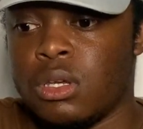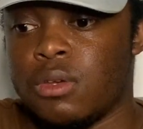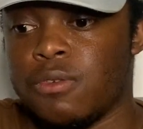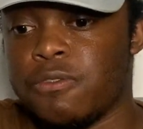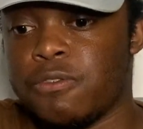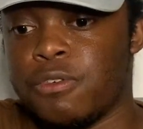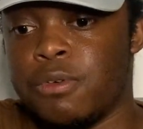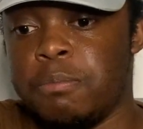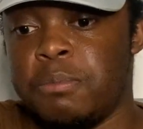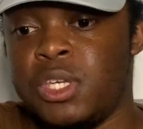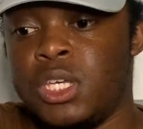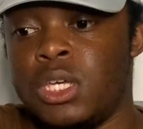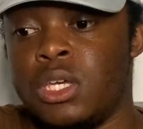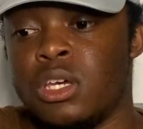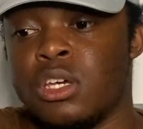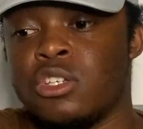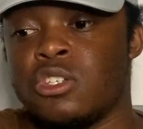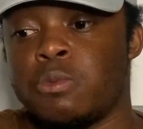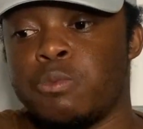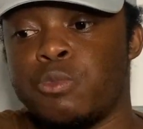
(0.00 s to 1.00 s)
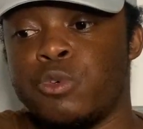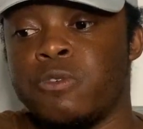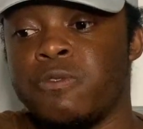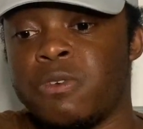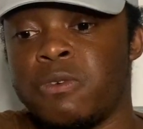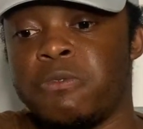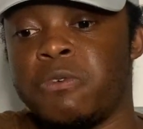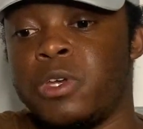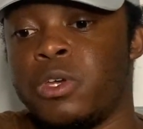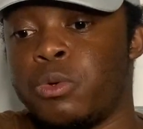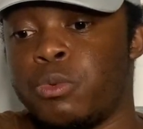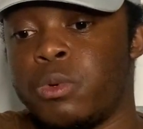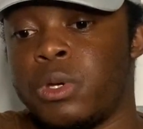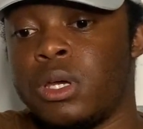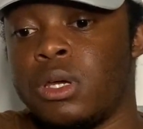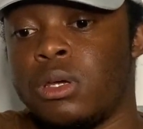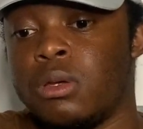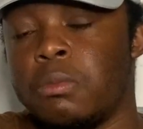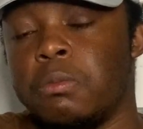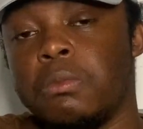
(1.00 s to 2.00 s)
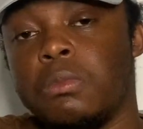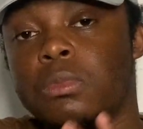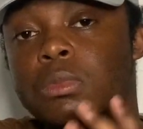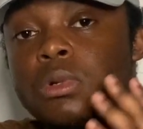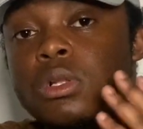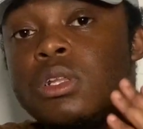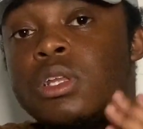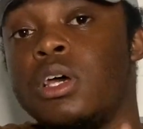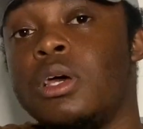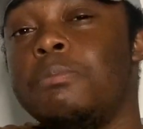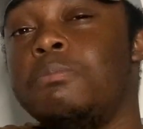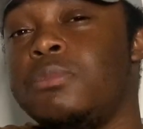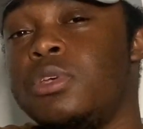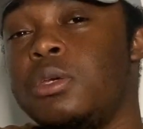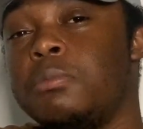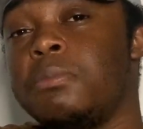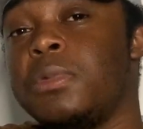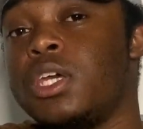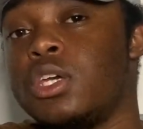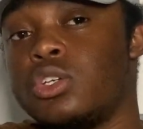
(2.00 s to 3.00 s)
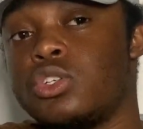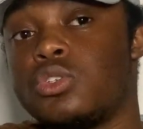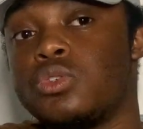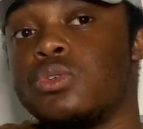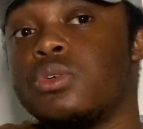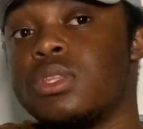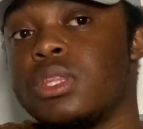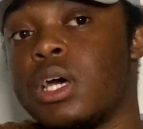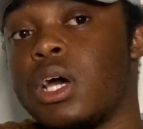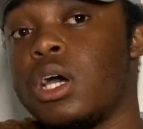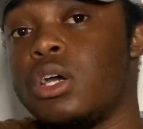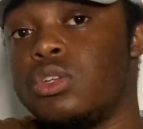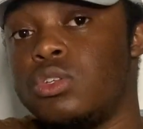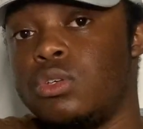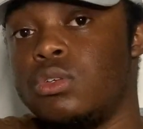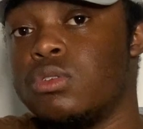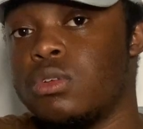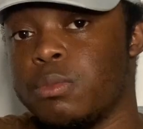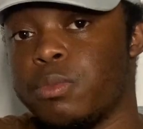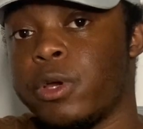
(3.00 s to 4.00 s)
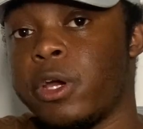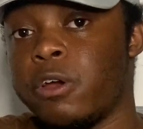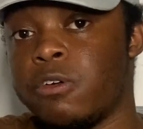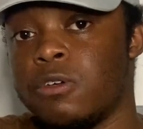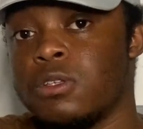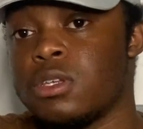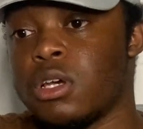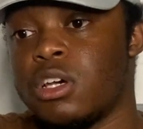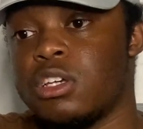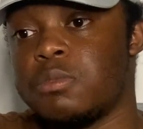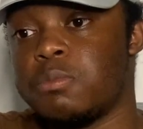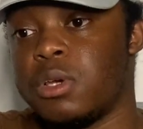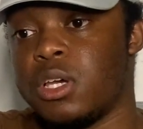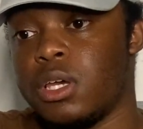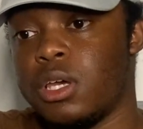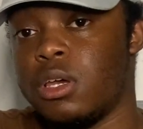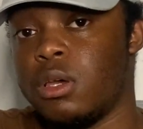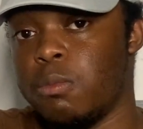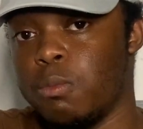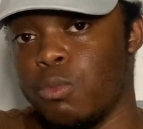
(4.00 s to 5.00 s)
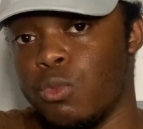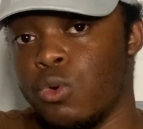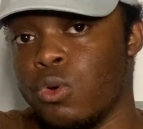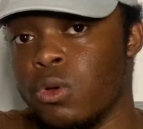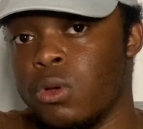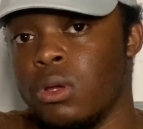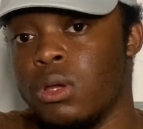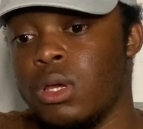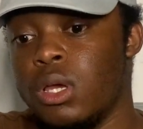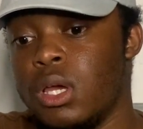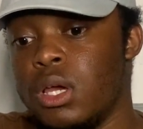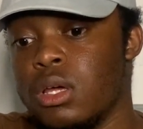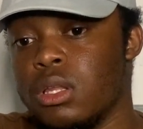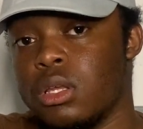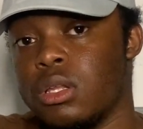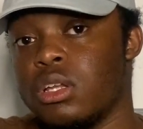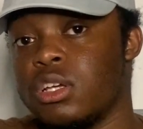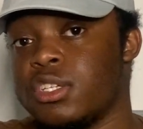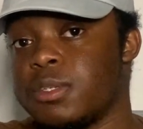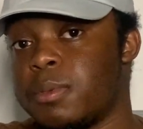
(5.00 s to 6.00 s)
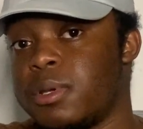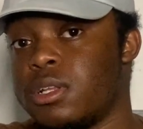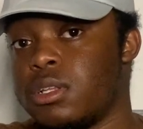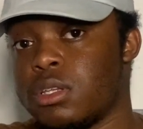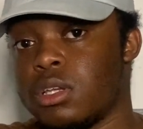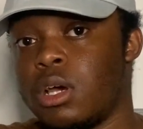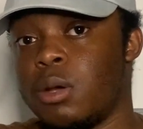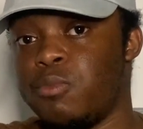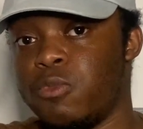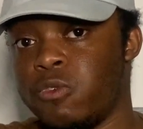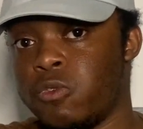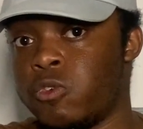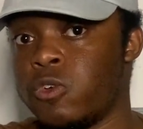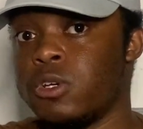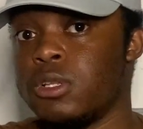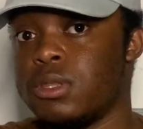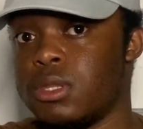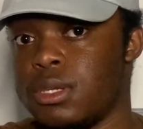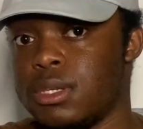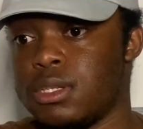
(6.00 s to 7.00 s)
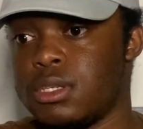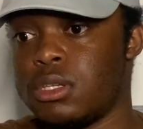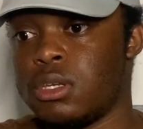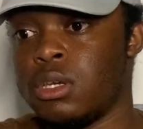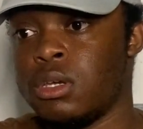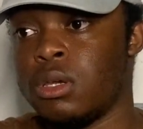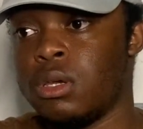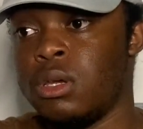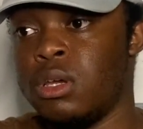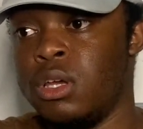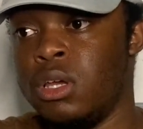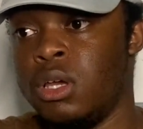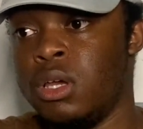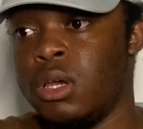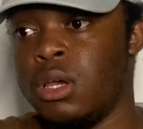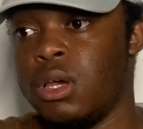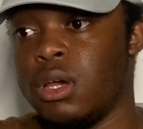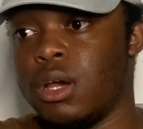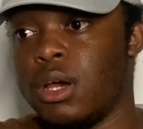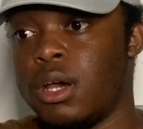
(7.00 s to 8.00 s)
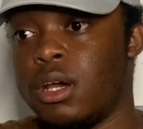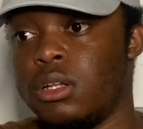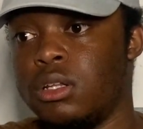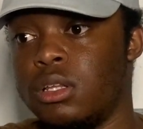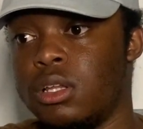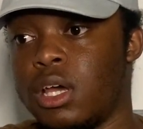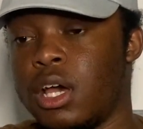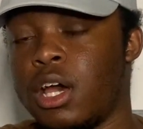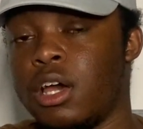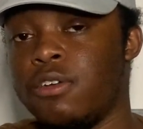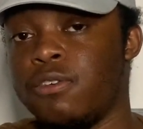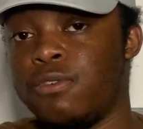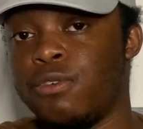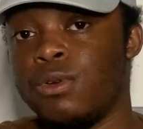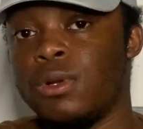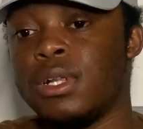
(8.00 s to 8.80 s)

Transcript: for me, it's more of a thing where let me make sure that I do not prioritize my hair more and I spend time with God this year. And I feel